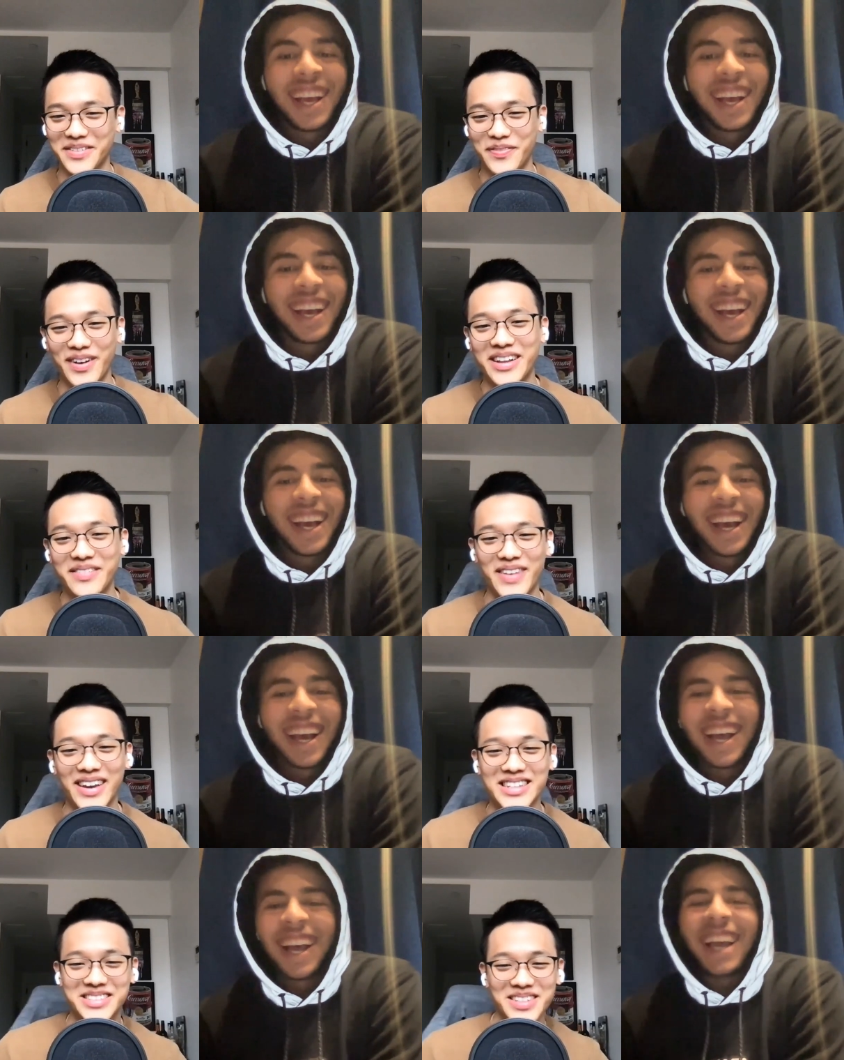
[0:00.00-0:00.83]
Speaker 1: a pretty
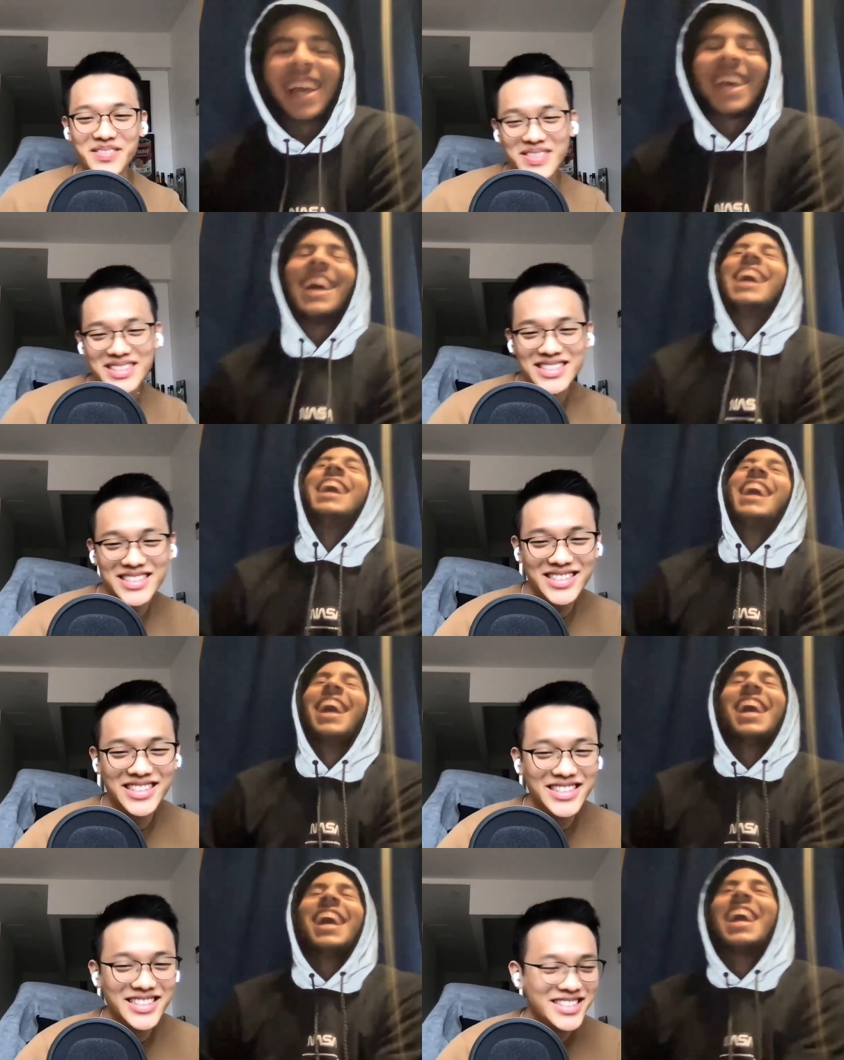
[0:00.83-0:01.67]
big.
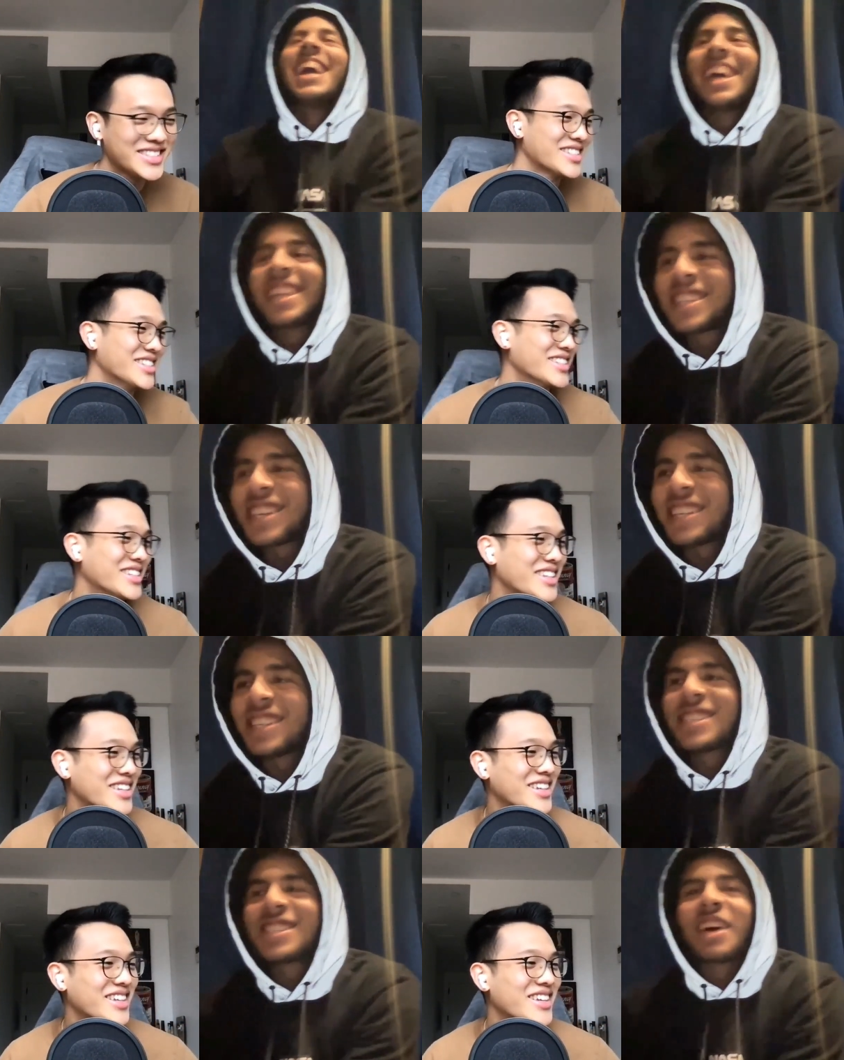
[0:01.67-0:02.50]
Speaker 2: it's
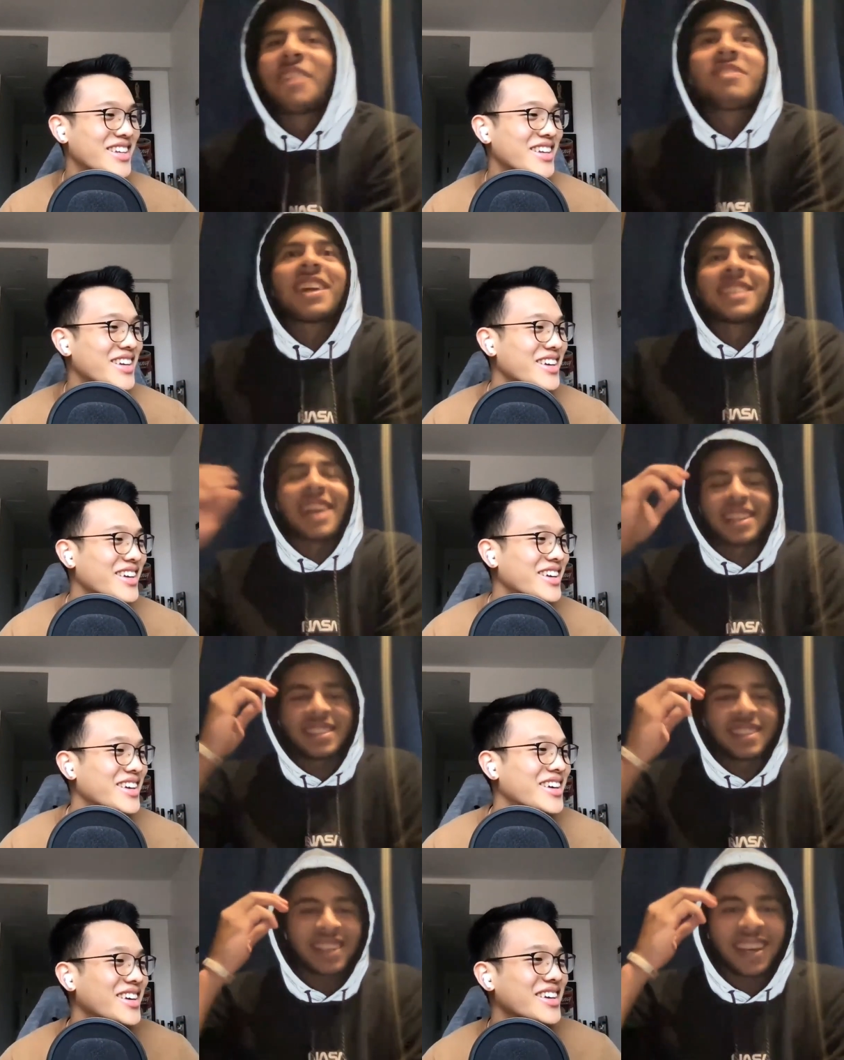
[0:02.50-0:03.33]
it's just something
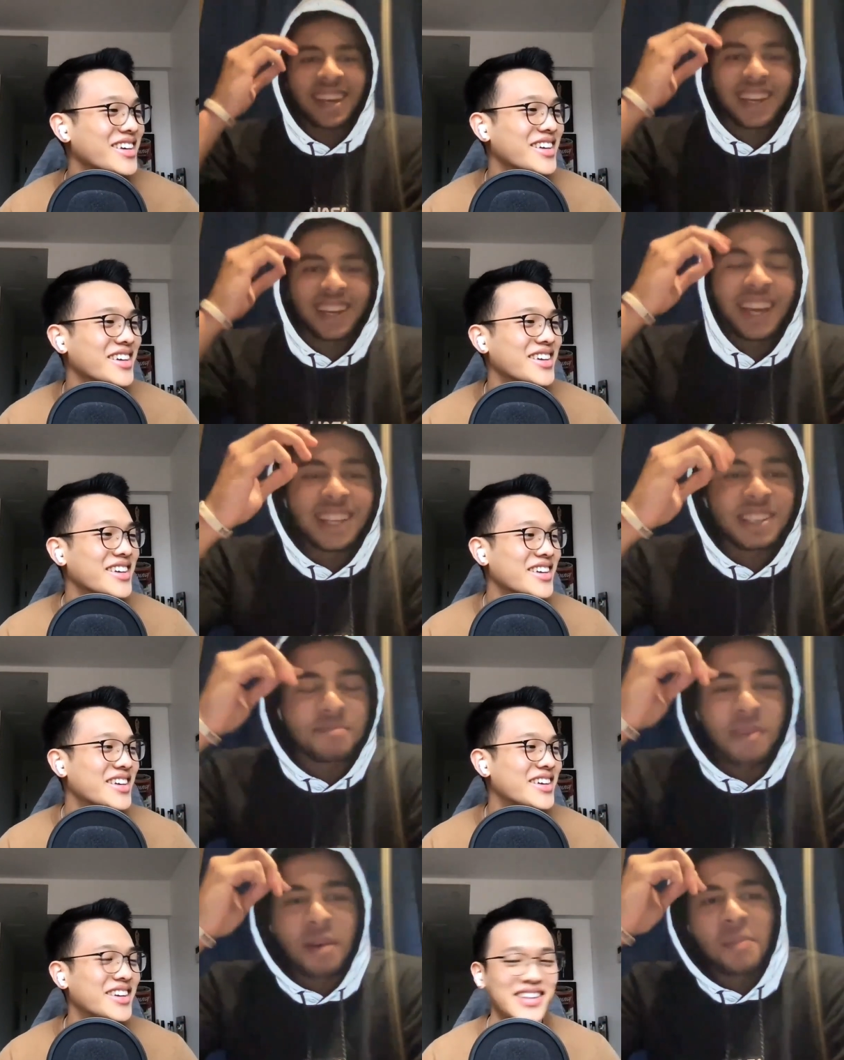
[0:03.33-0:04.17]
that
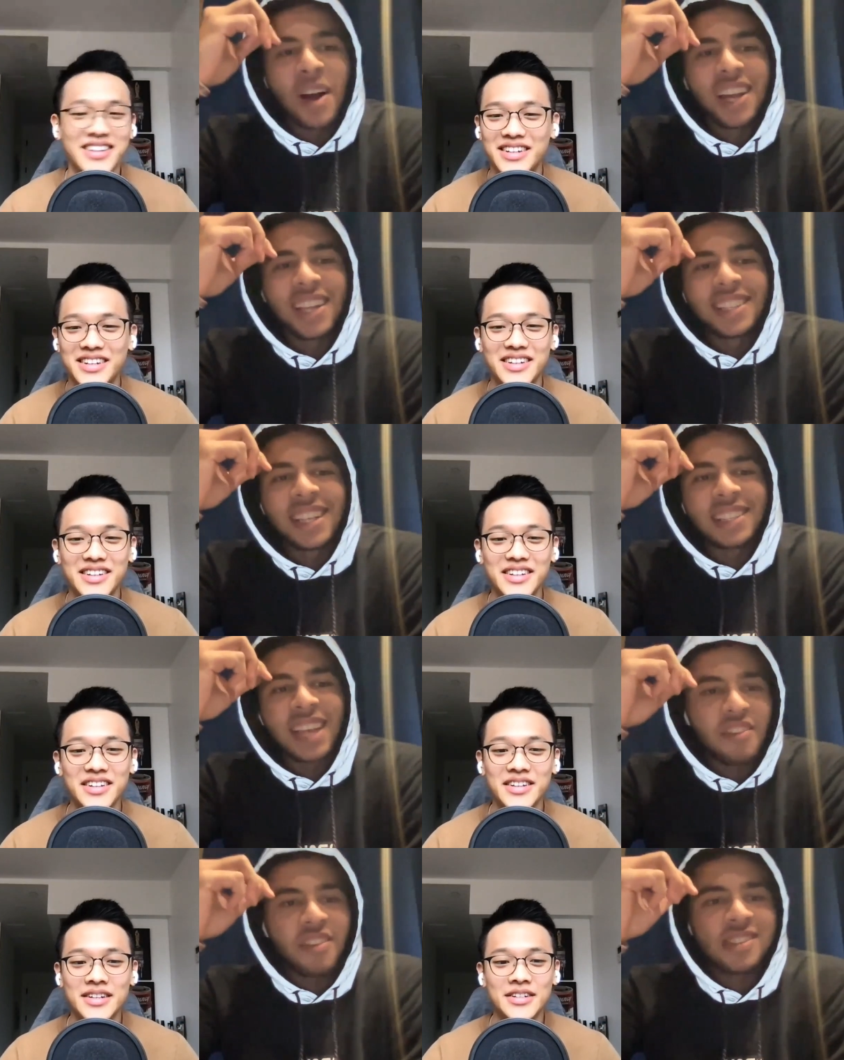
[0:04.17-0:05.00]
it's in my mind
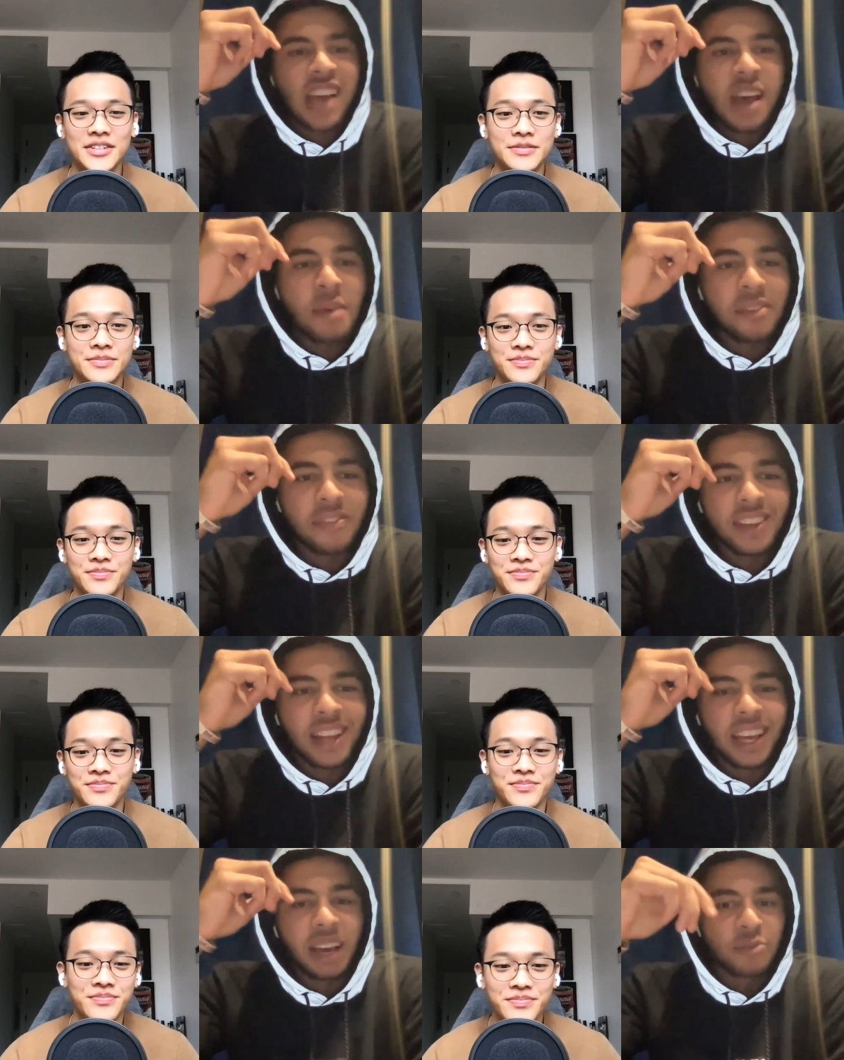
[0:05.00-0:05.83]
that every time I
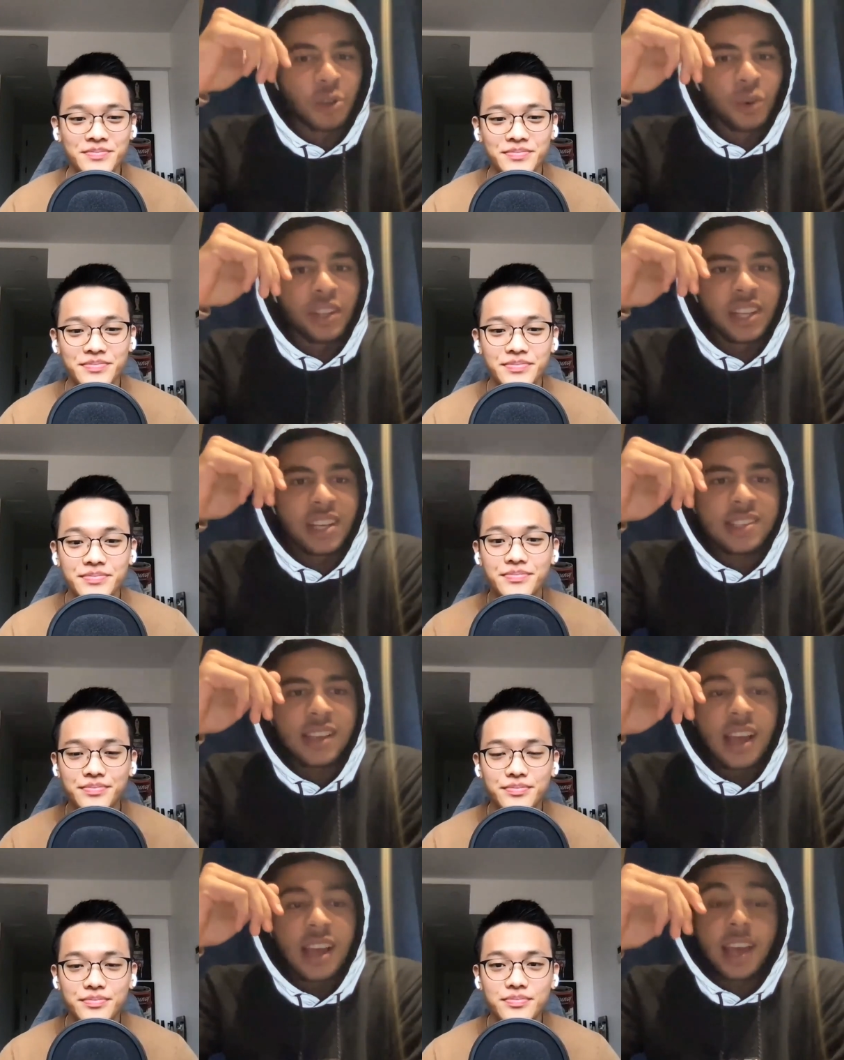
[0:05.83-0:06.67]
feel like I'm doing
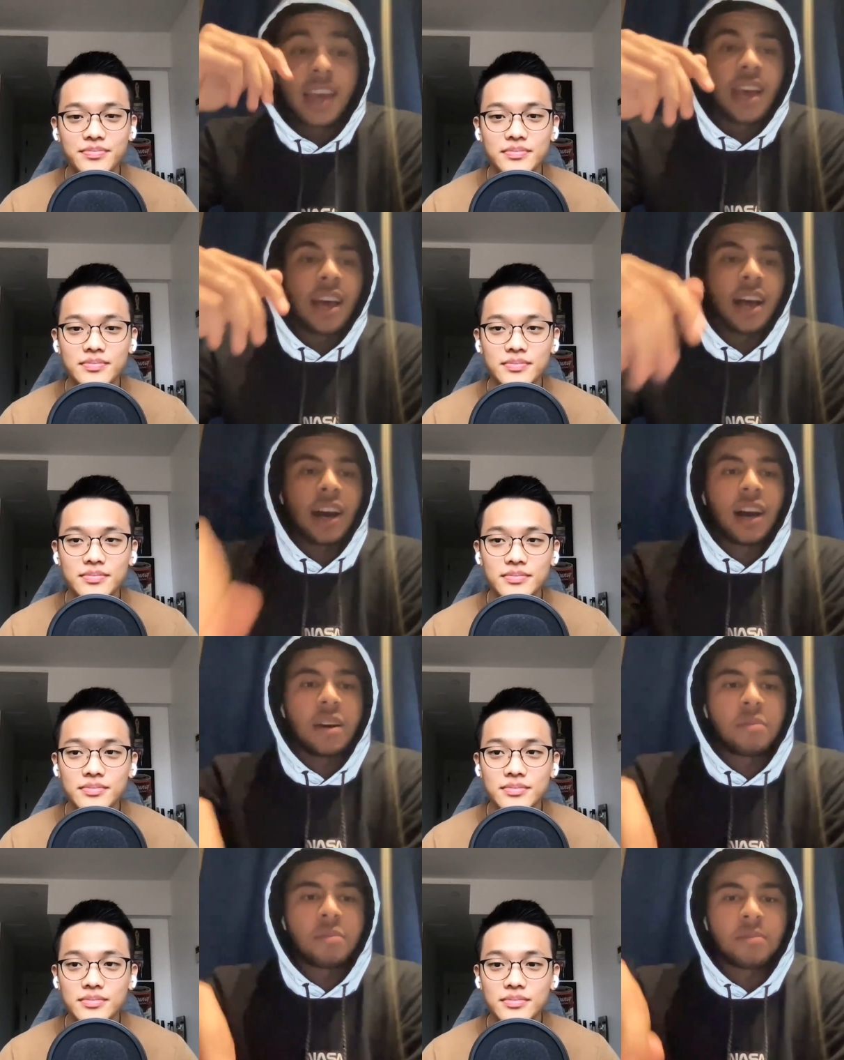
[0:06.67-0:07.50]
this,
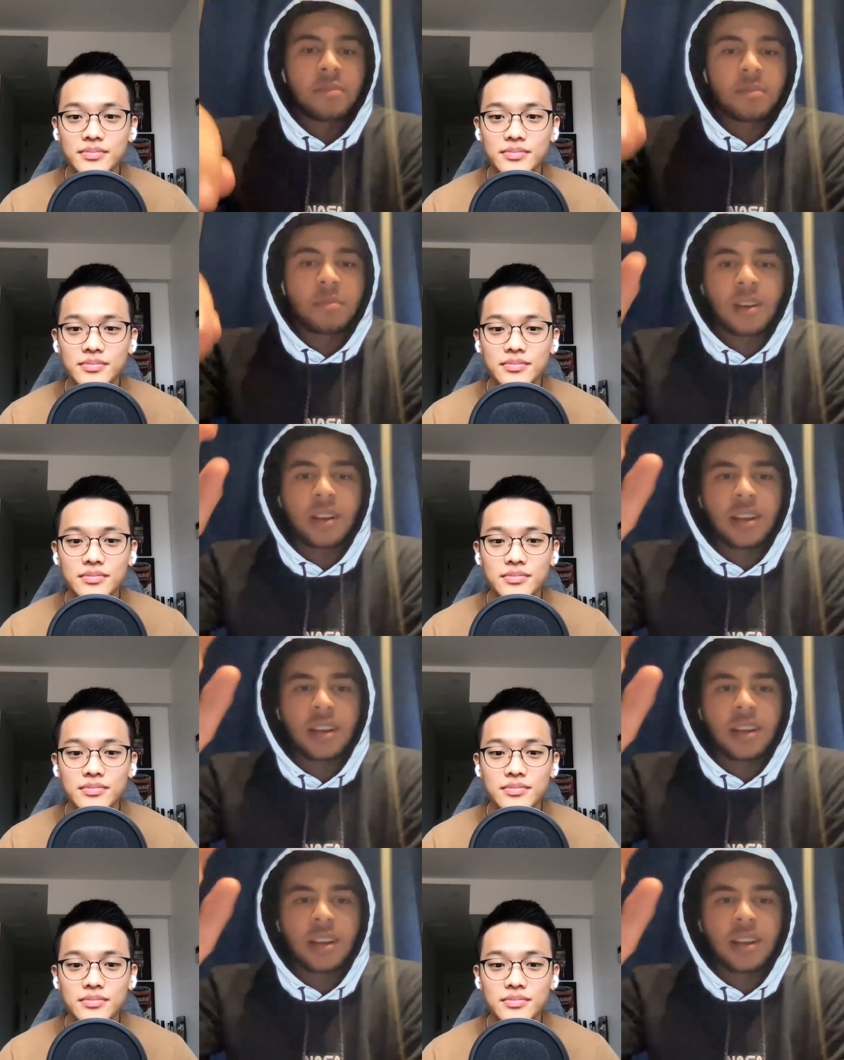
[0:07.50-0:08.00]
um,